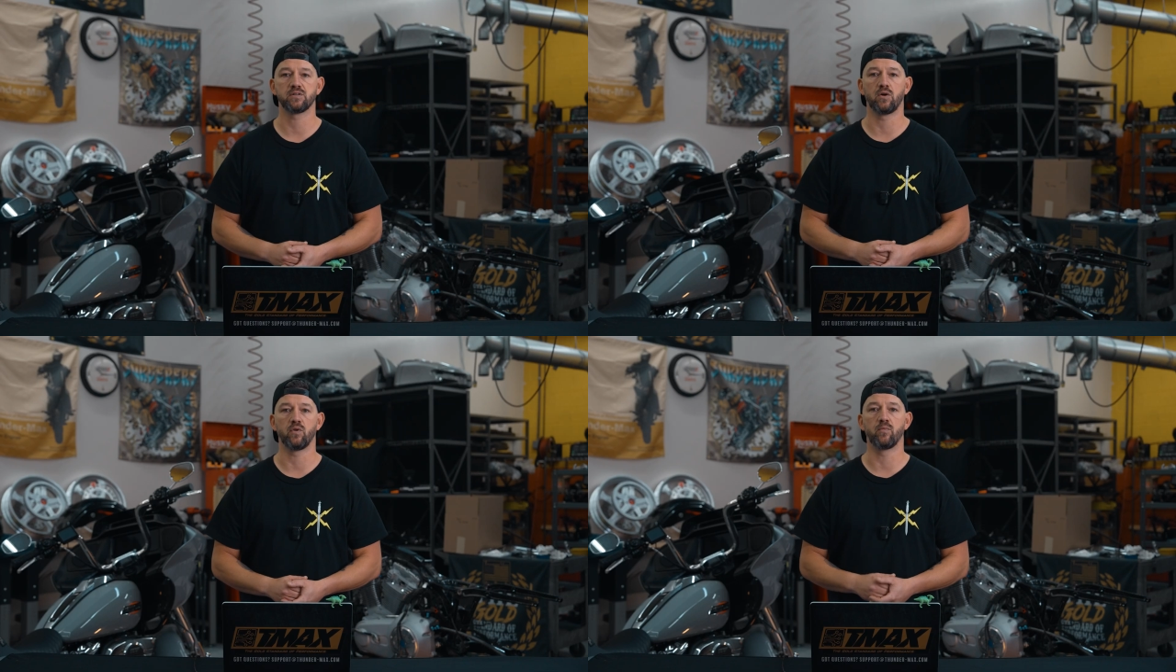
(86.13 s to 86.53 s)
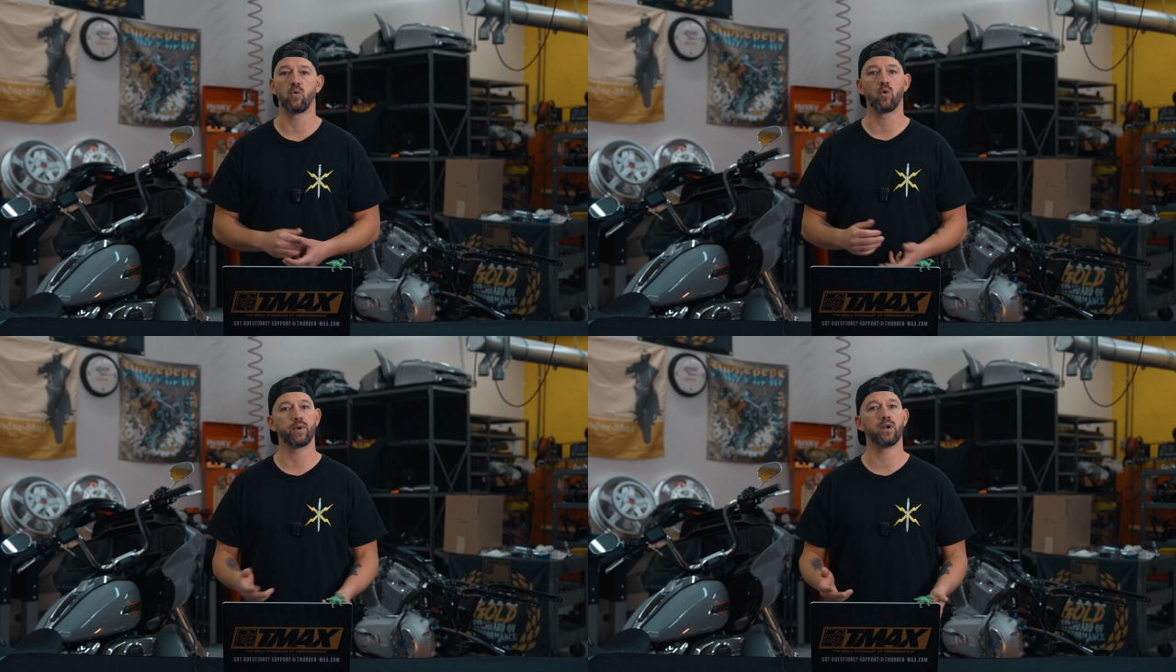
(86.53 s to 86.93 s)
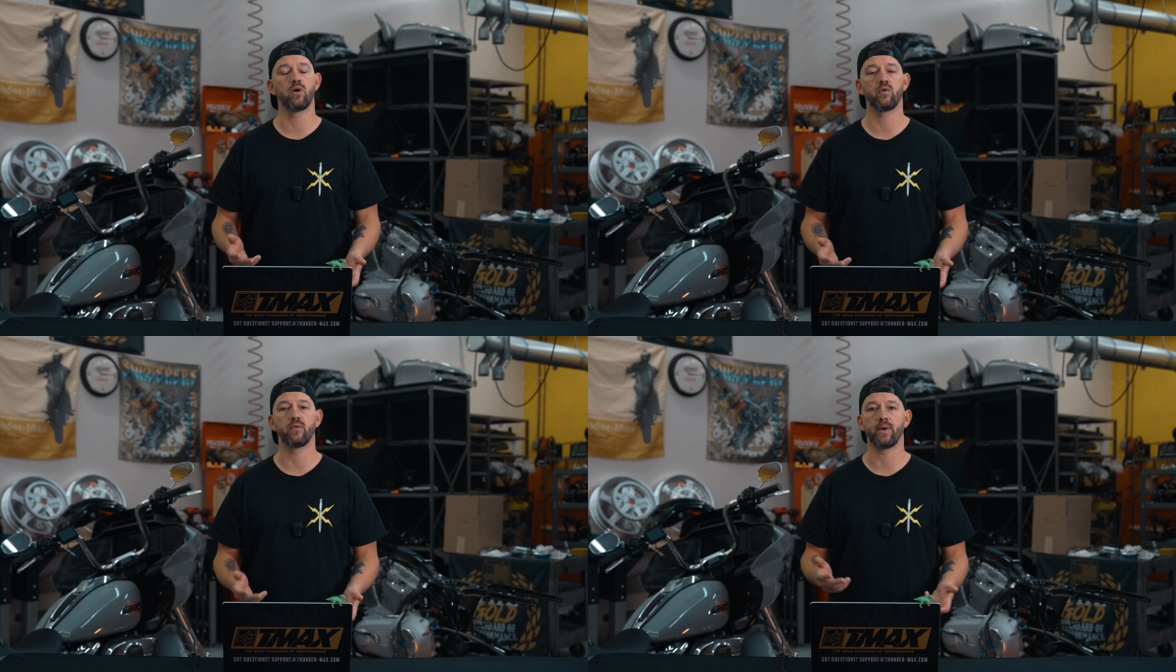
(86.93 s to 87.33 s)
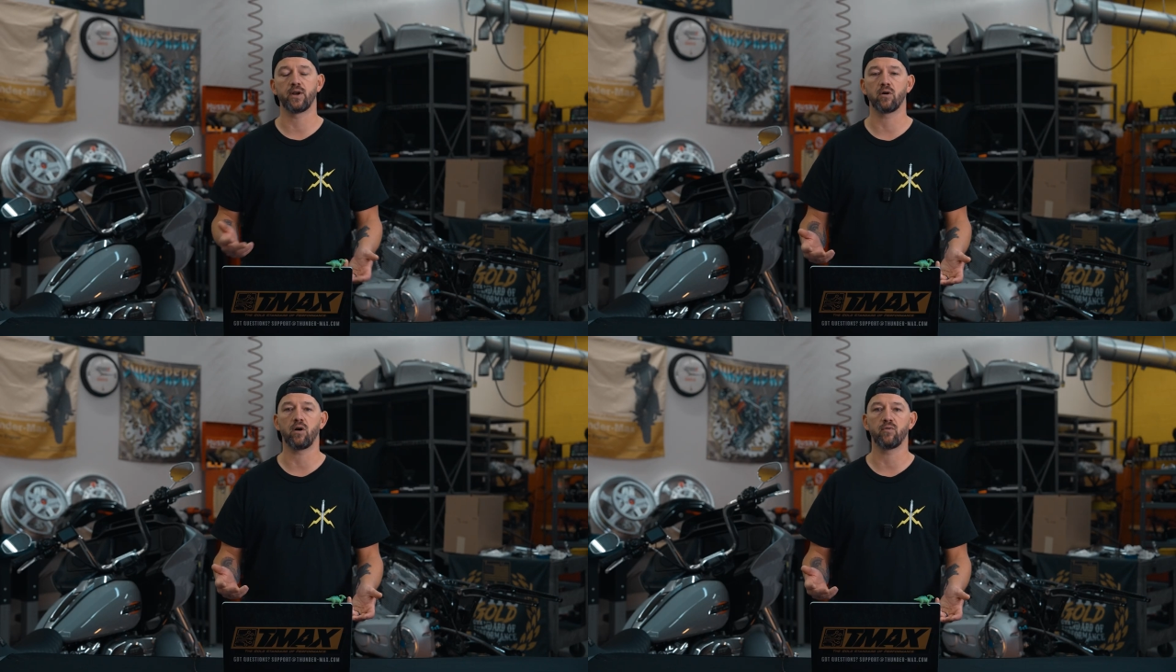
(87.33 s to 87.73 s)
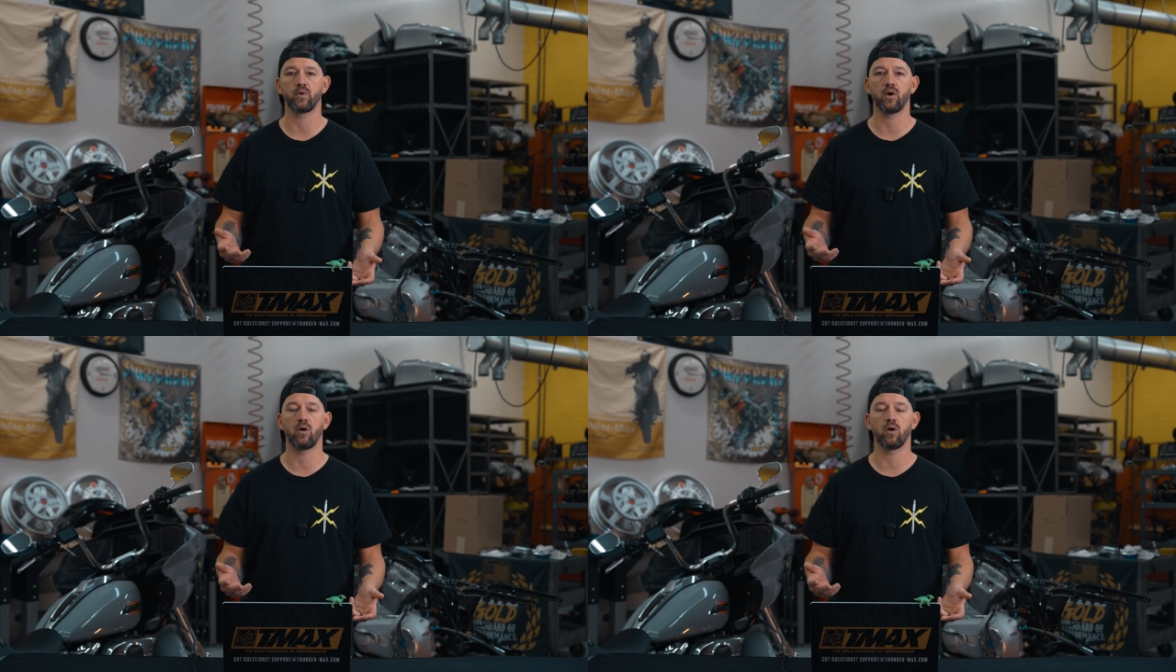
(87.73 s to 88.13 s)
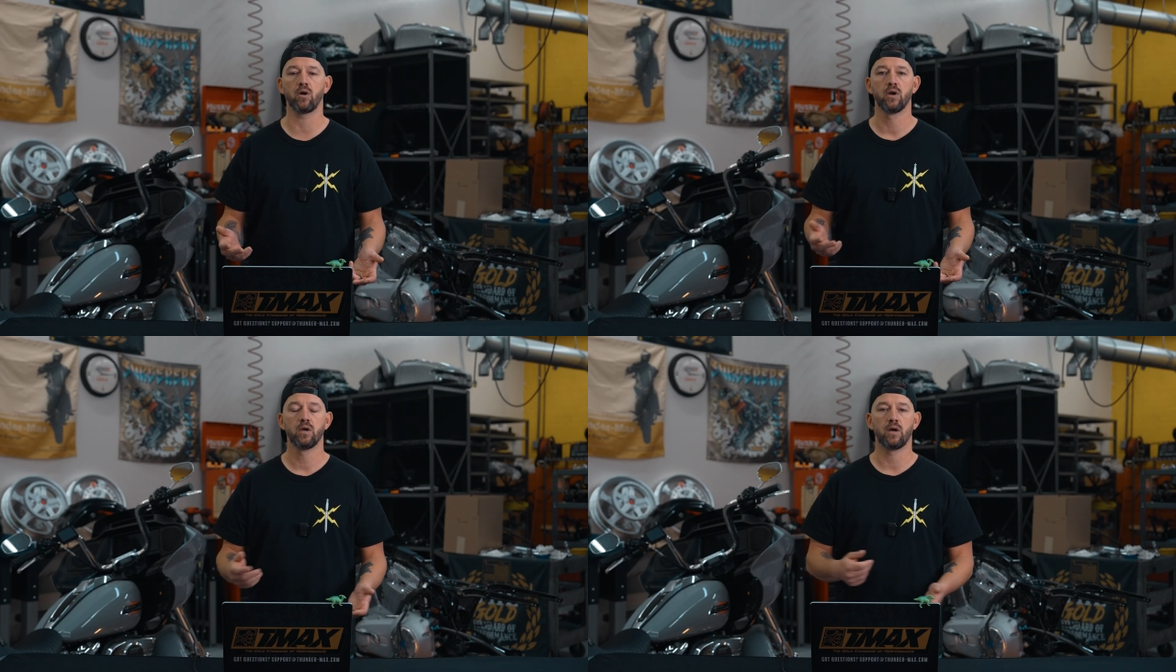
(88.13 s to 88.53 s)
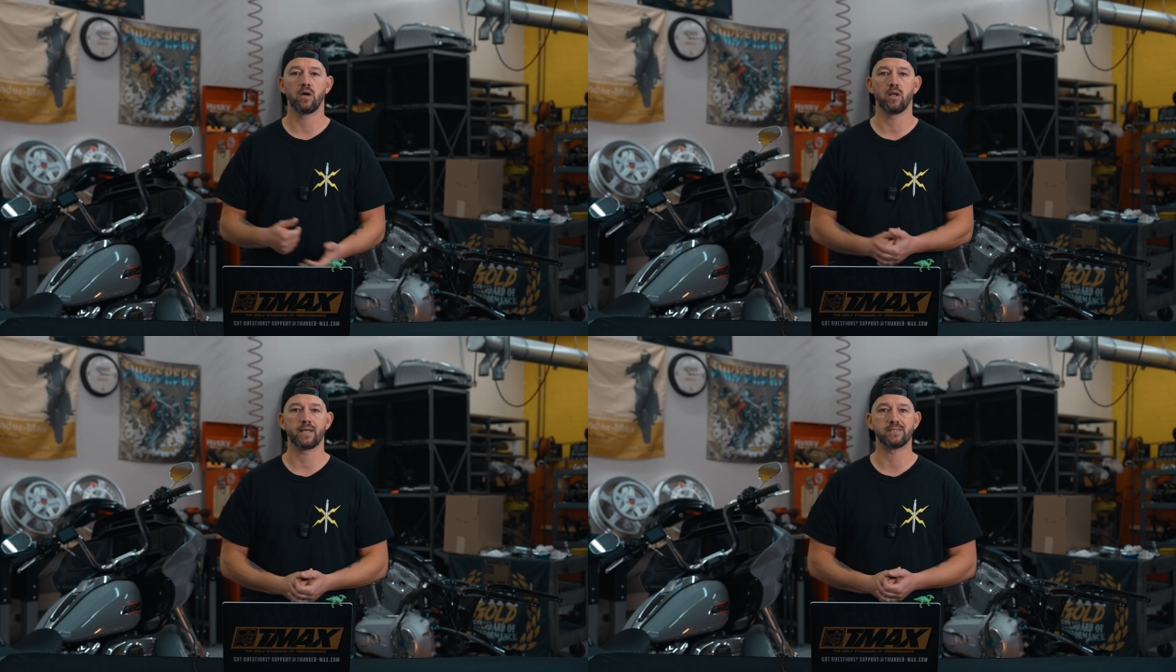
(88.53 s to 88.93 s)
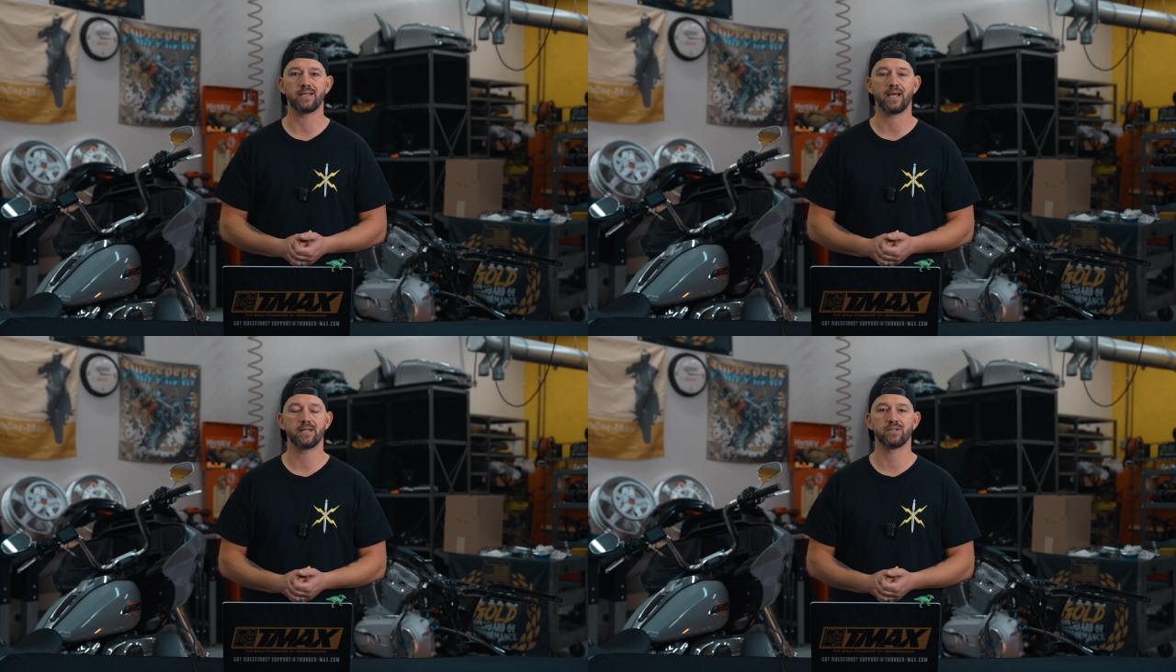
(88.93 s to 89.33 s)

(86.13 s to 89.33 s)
So the more we know, the better off we are. Like G.I.